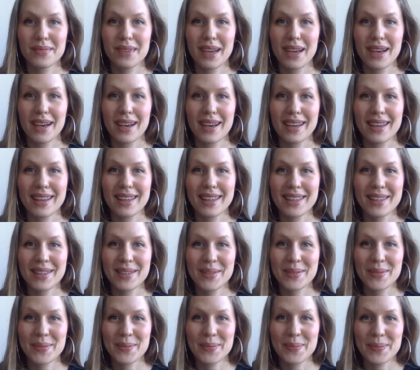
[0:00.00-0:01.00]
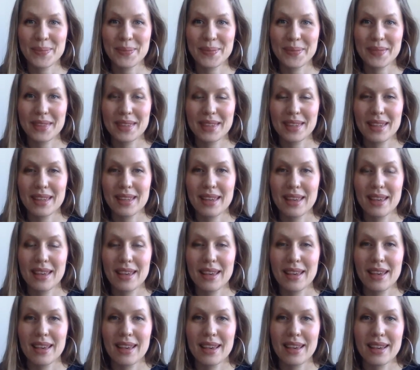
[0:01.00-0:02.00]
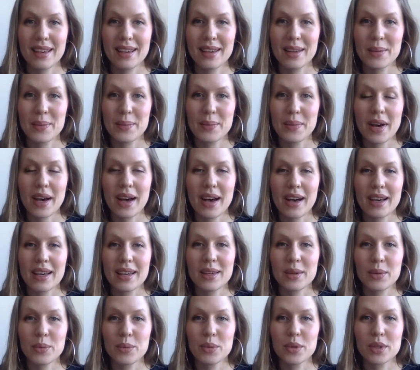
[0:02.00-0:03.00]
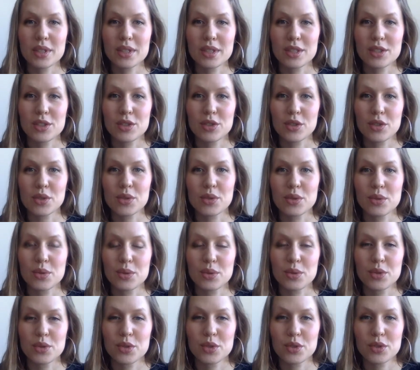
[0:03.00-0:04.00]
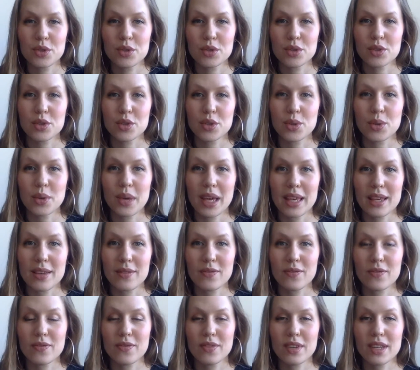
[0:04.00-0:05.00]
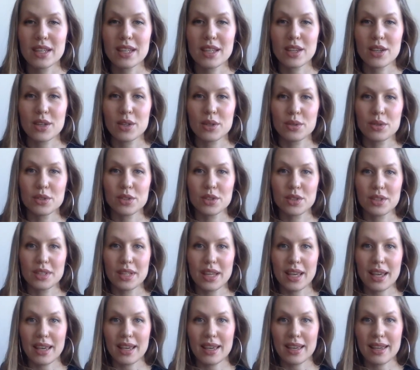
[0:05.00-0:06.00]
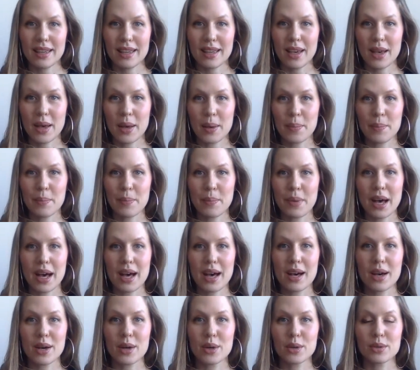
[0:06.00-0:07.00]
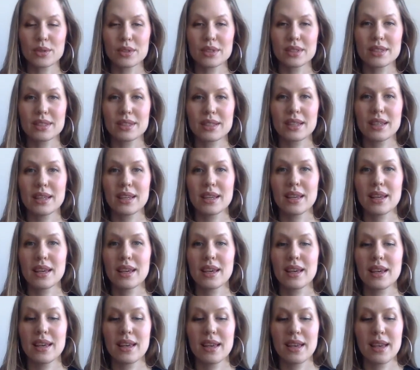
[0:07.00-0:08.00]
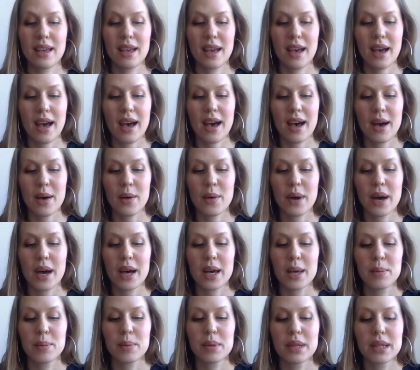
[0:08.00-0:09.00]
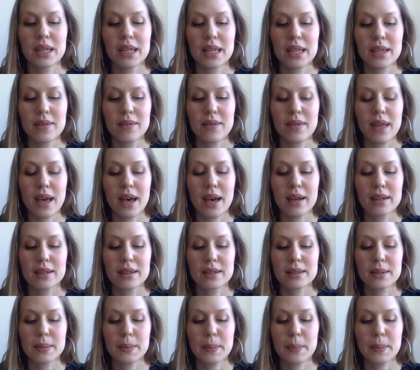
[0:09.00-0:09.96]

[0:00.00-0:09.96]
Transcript: Hi, I want to do a video today about how I believe that